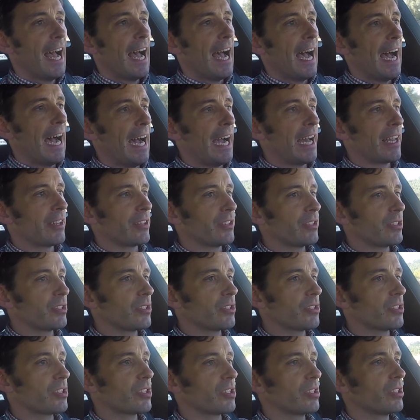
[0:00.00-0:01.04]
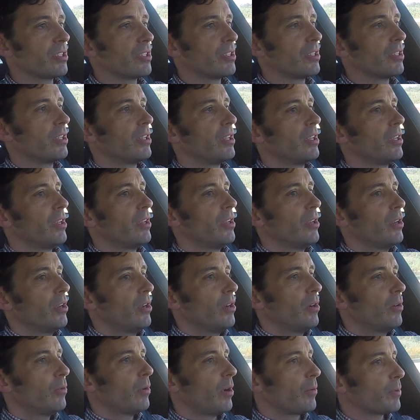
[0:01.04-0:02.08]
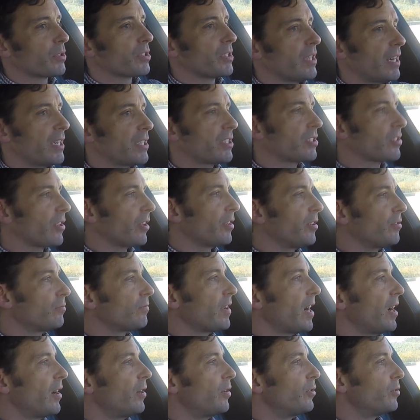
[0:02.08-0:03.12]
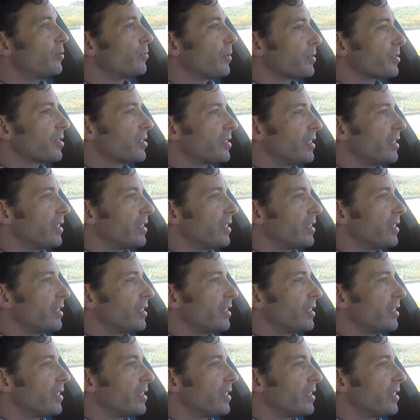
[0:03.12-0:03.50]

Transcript: and what was nice on the road was